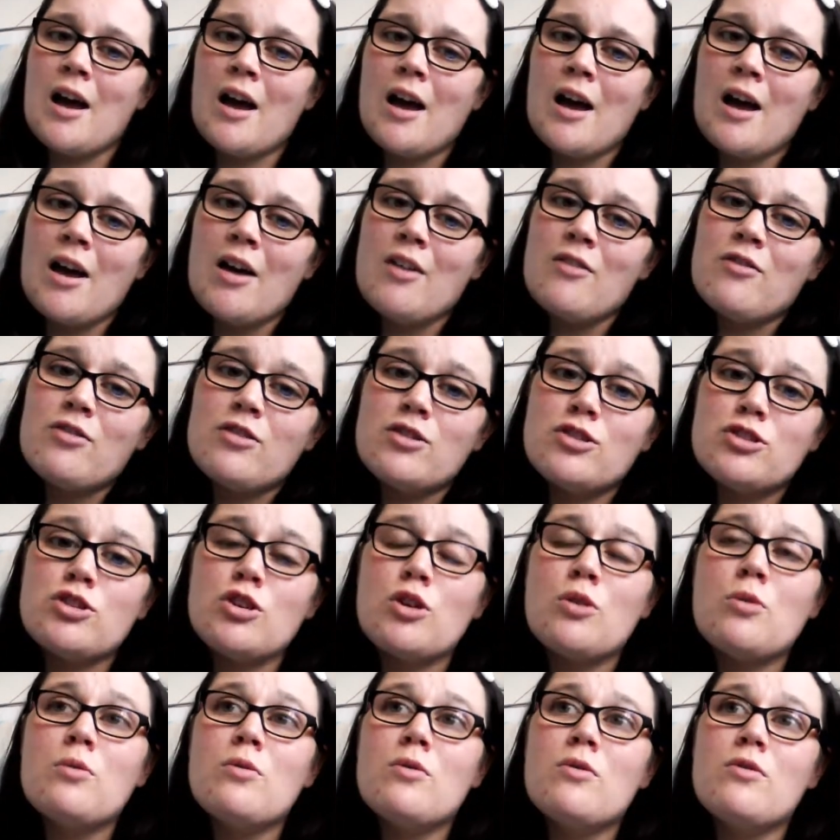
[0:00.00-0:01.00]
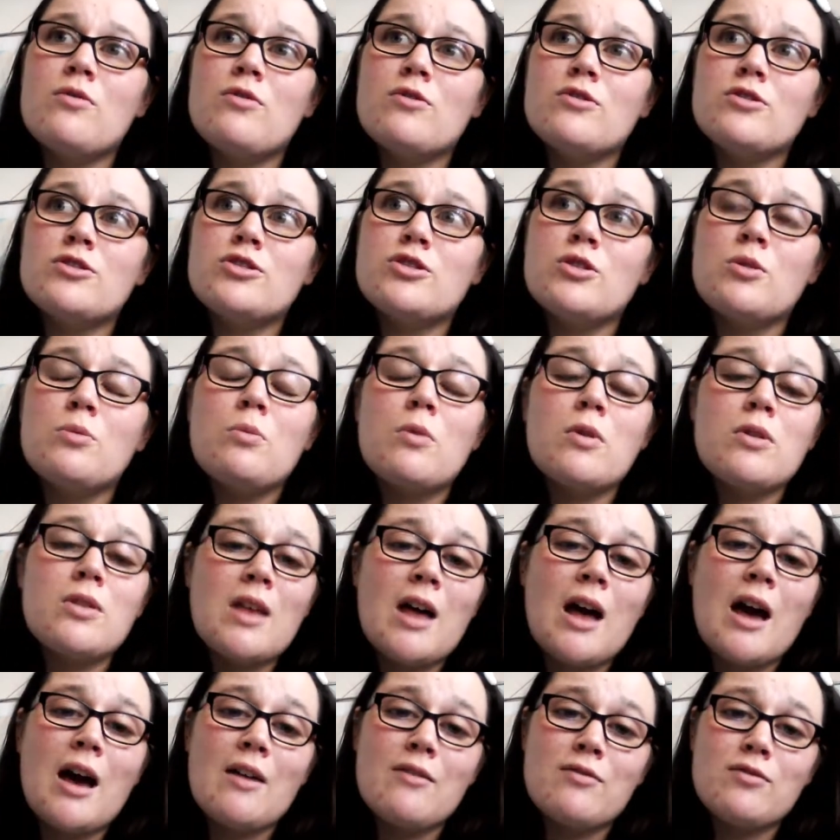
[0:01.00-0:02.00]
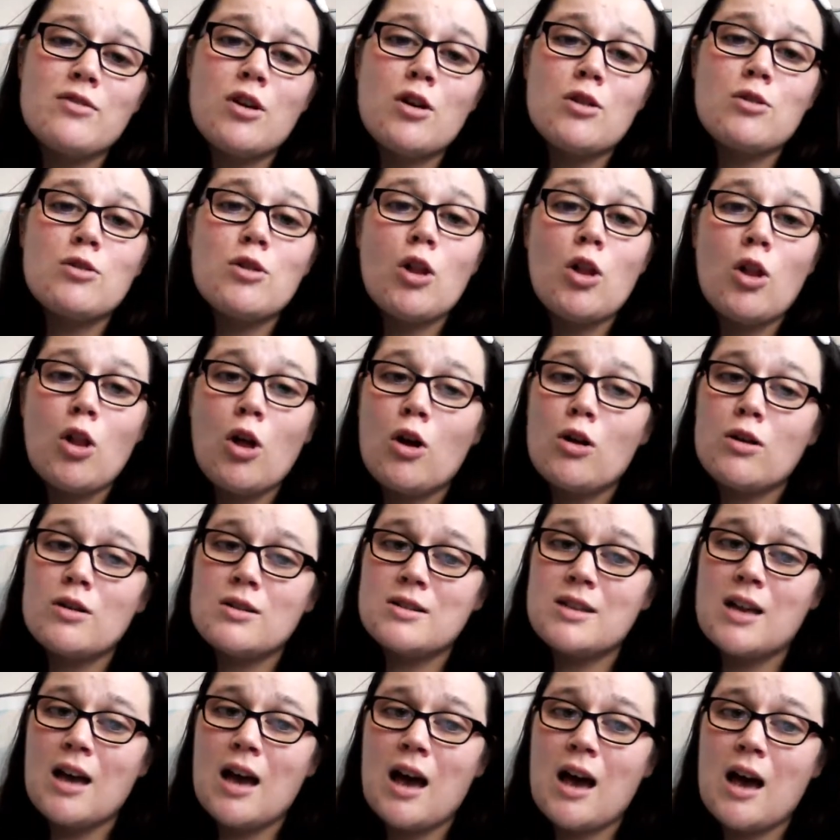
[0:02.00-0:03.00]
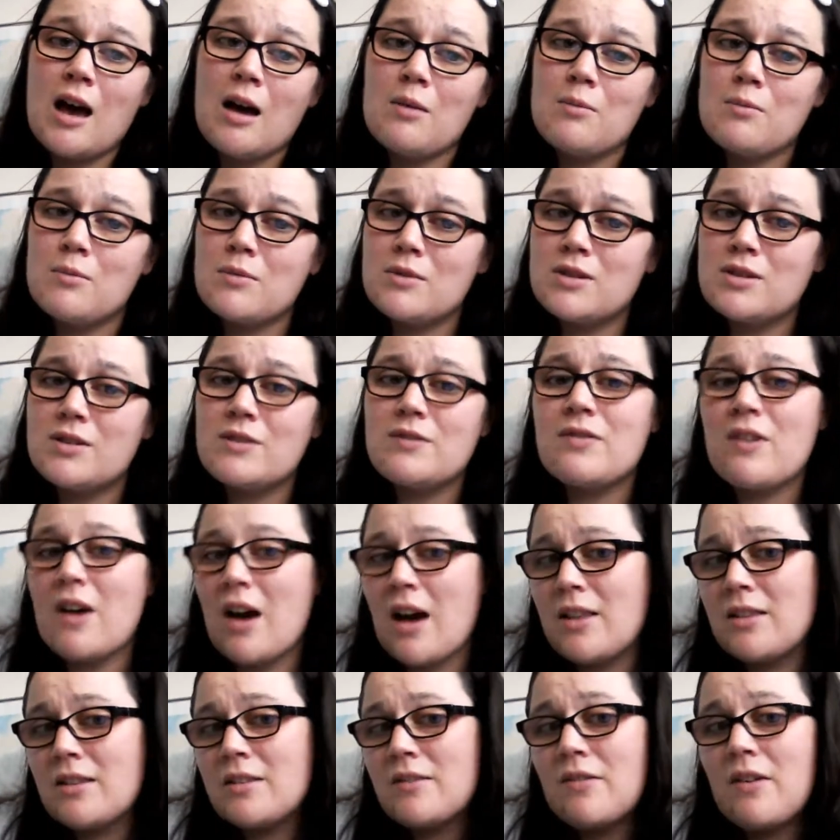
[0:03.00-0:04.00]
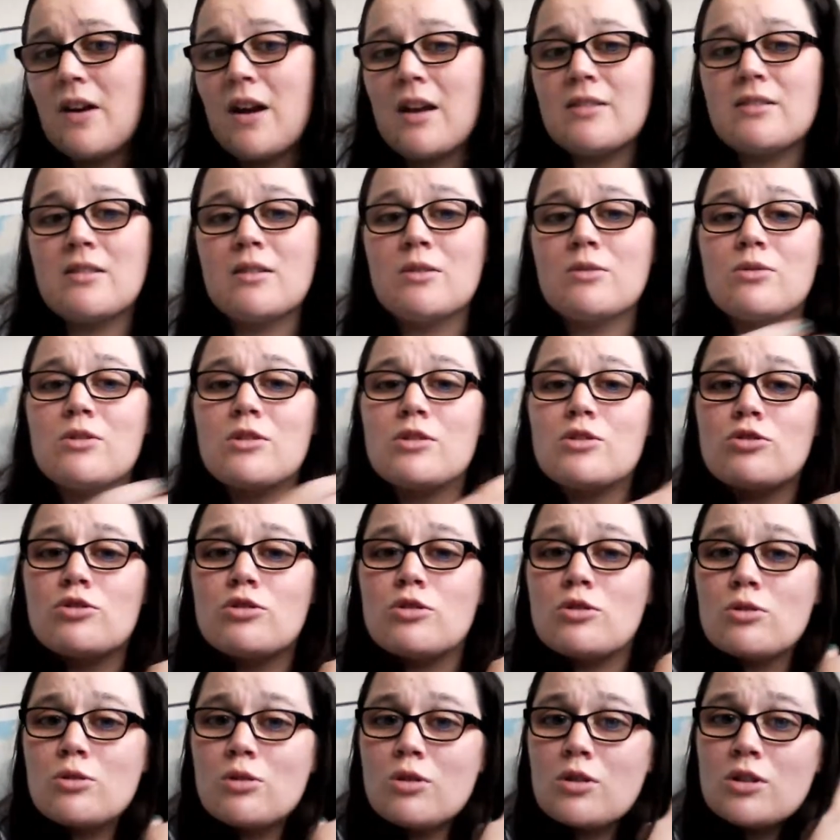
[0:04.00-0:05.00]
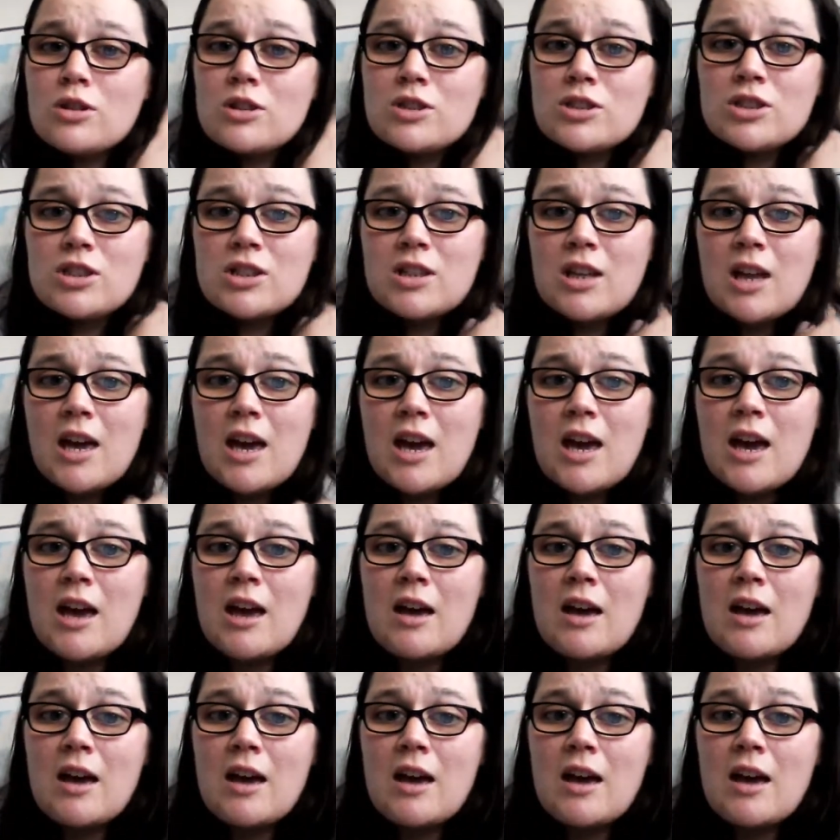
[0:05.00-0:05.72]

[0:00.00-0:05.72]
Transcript: for some for someone that I've known a long time to finally find out the true colours in her